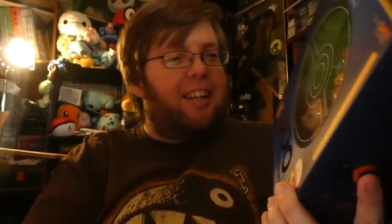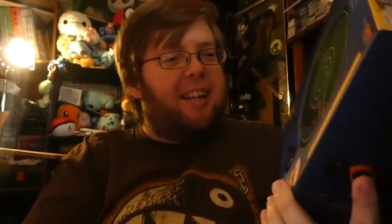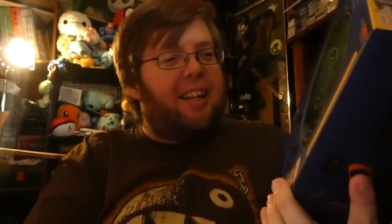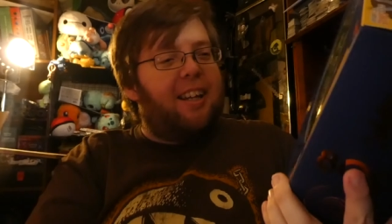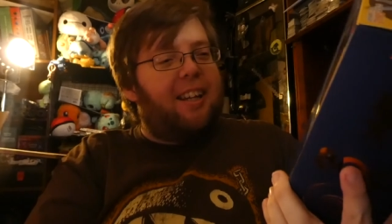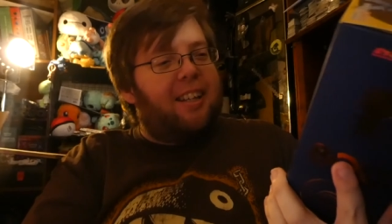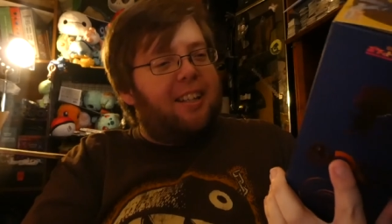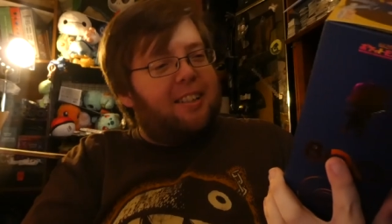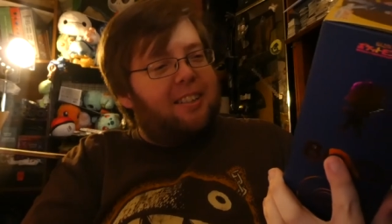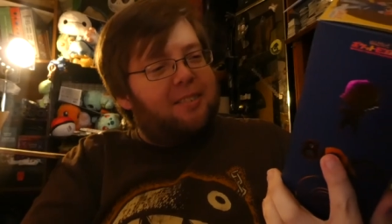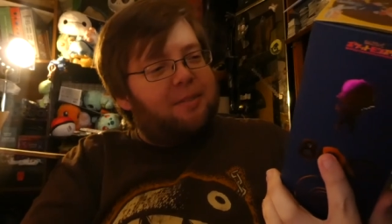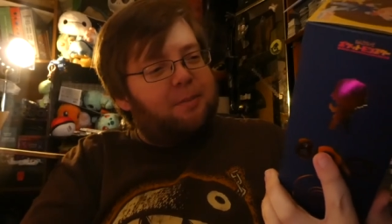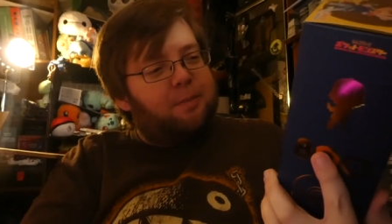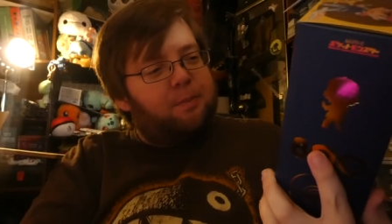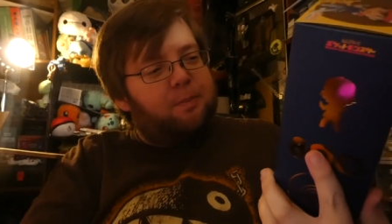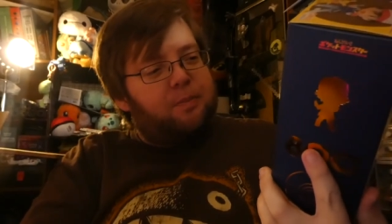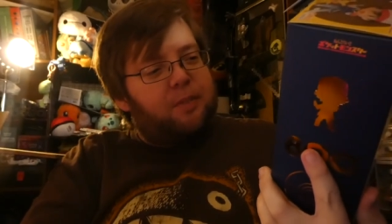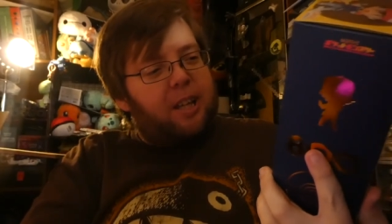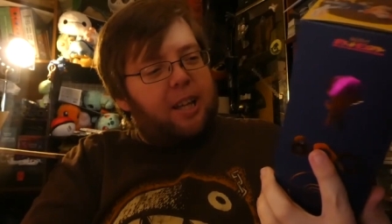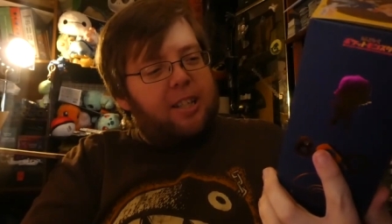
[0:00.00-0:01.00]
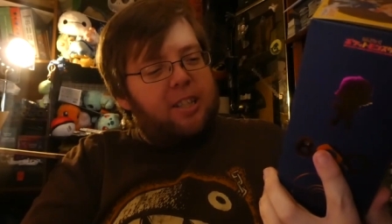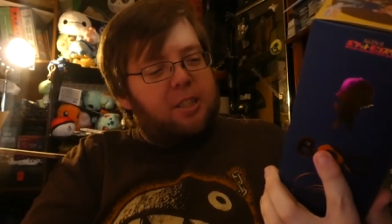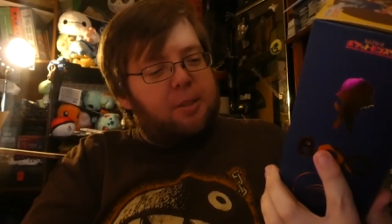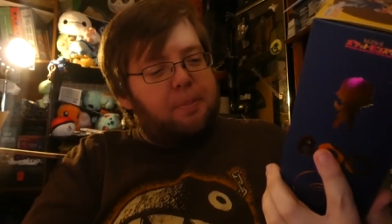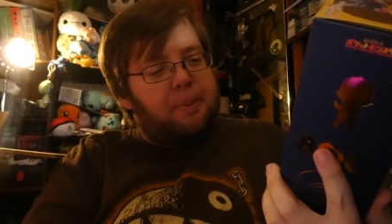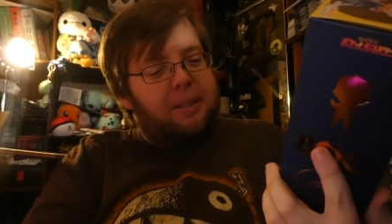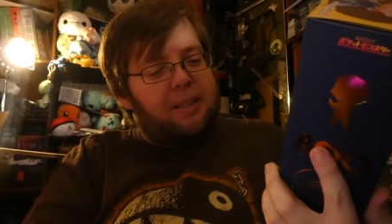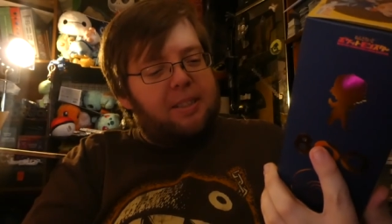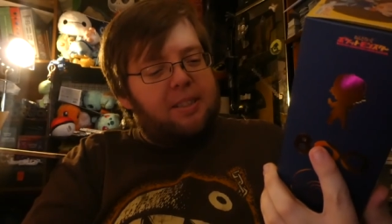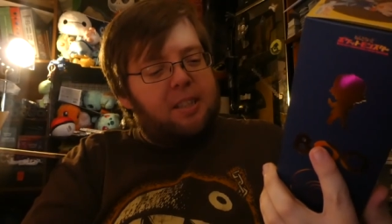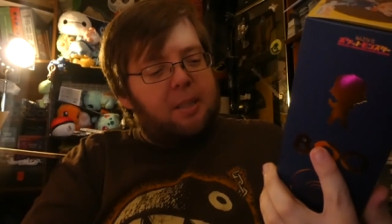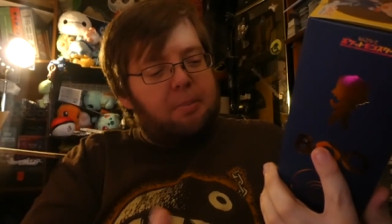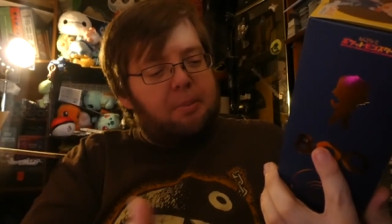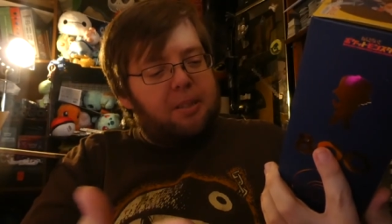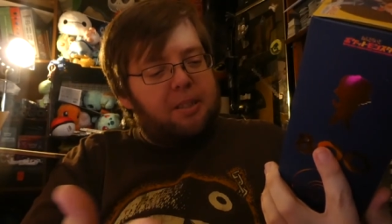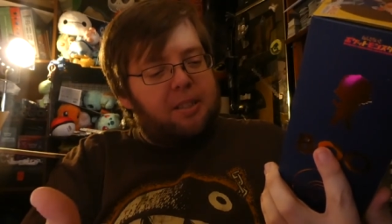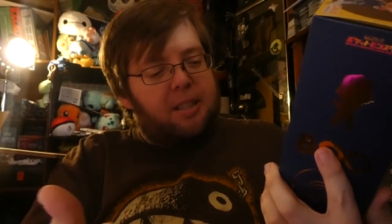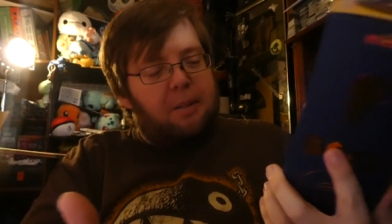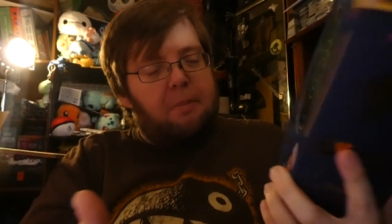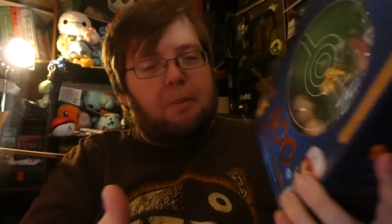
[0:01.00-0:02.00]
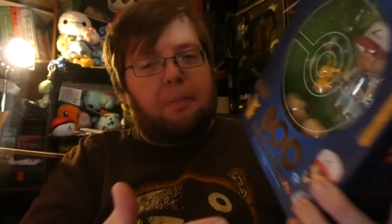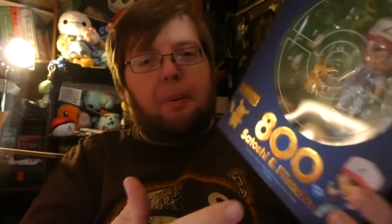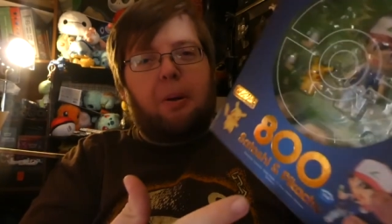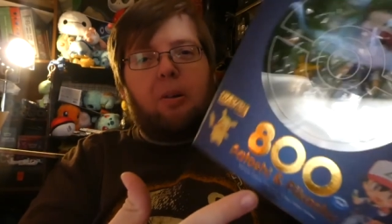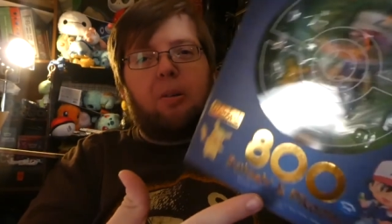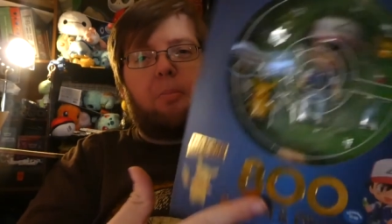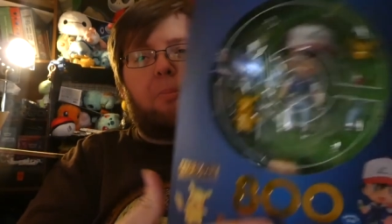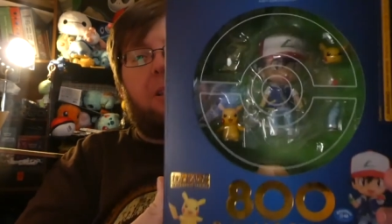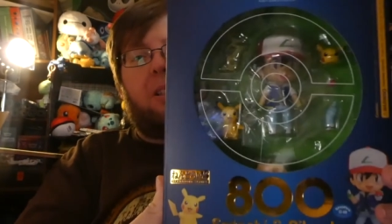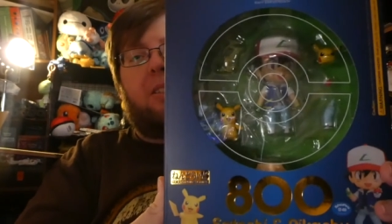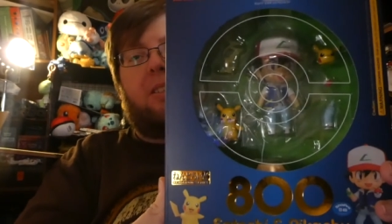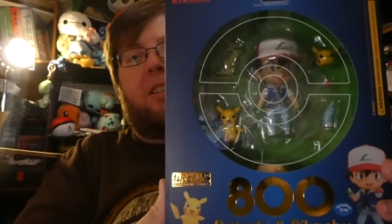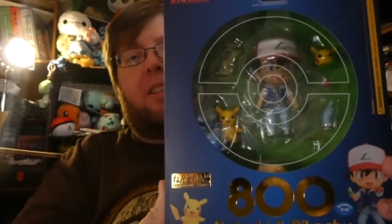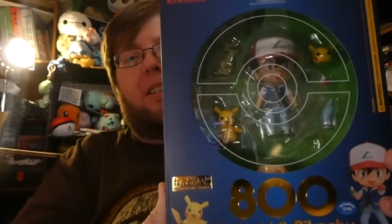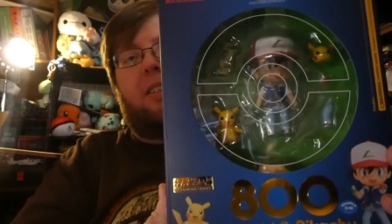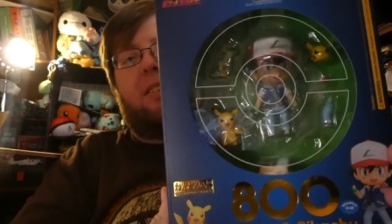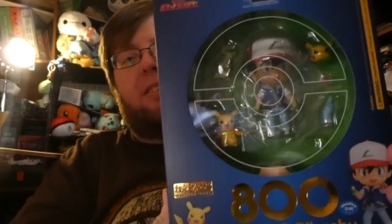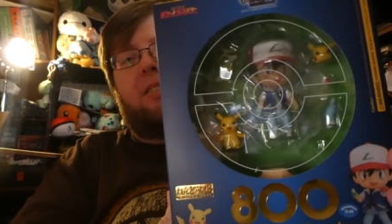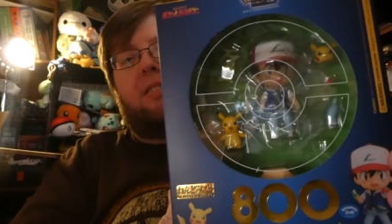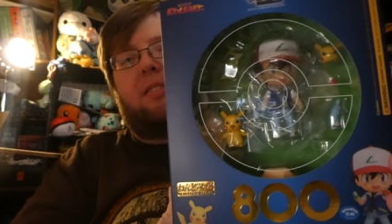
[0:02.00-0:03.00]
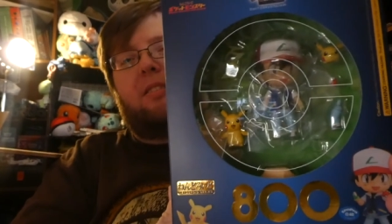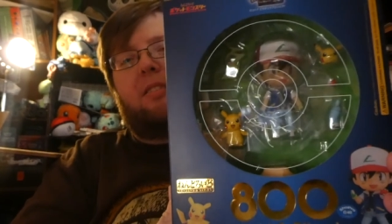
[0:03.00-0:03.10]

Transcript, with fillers: and I just picked this up because I'm a Pokemon nut.